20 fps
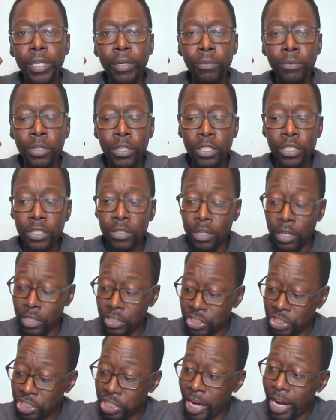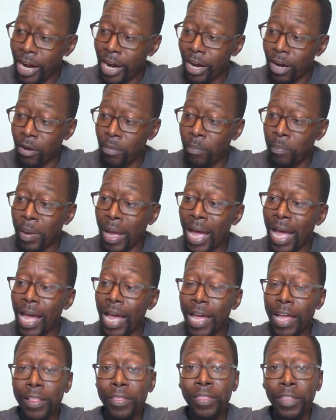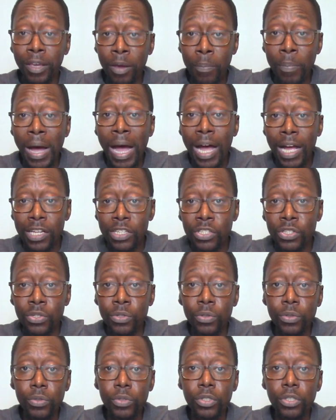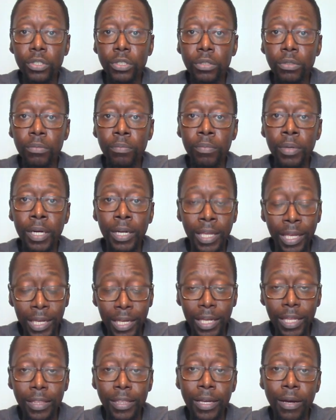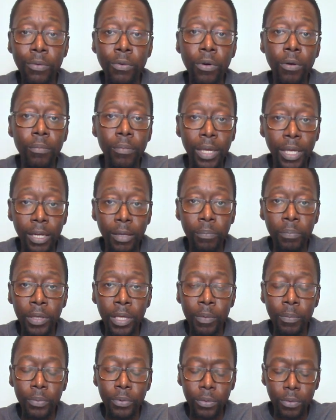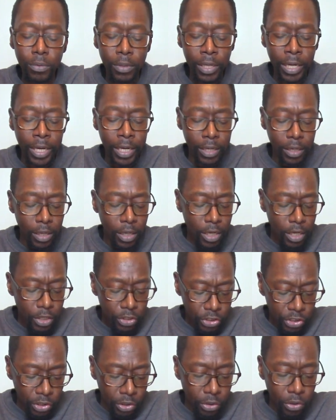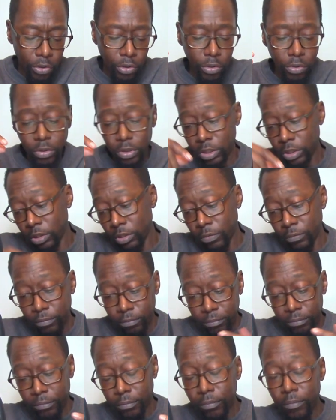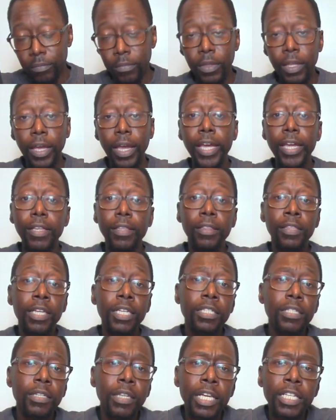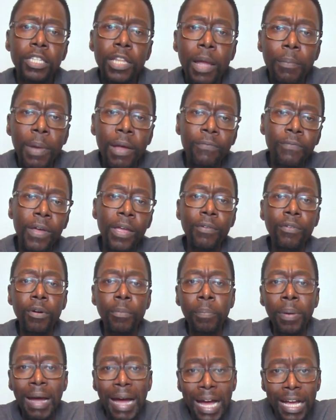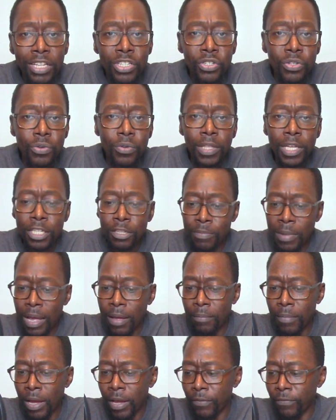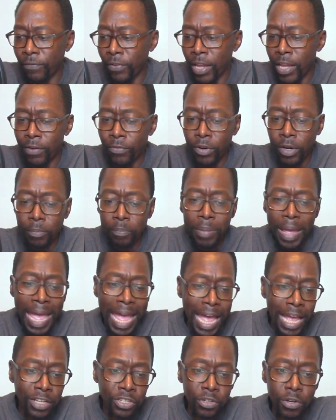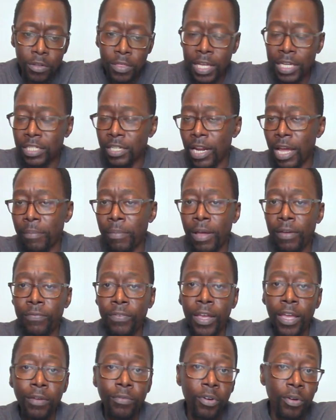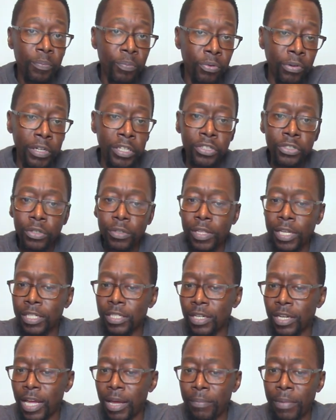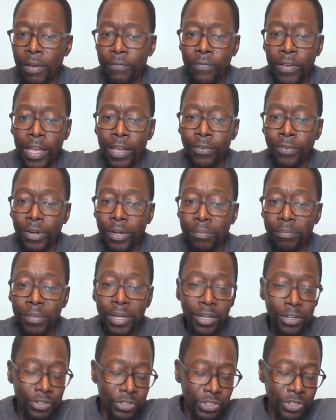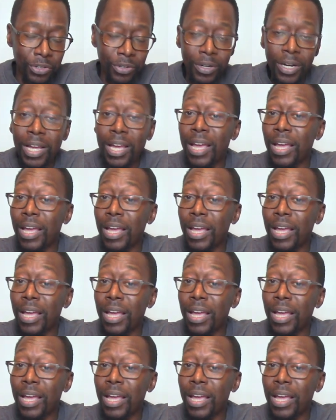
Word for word: it was shared by the apostles. But again, there were many people that chose, hey, that's not my favorite apostle. That's not my favorite pastor. That's not my favorite preacher. That's not my favorite minister.